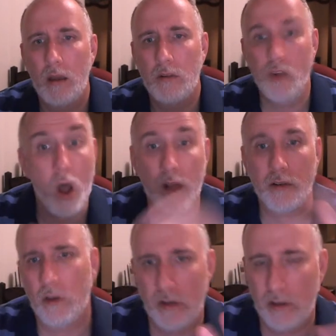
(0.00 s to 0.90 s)
not
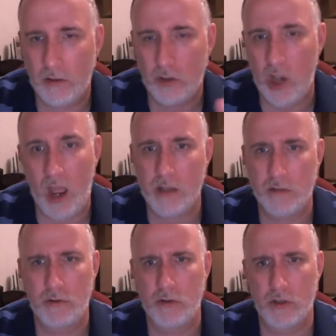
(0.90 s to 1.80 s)
done in a jazz
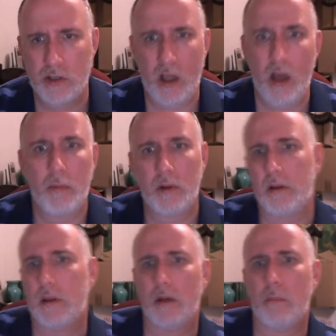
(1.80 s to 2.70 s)
fusion style, but
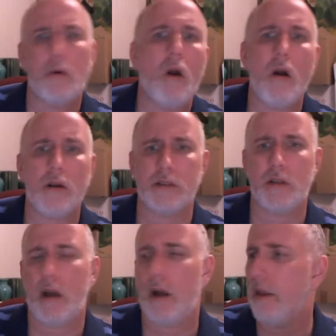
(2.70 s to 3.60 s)
like in a prog
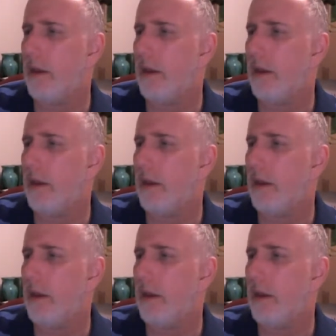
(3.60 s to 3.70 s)
style.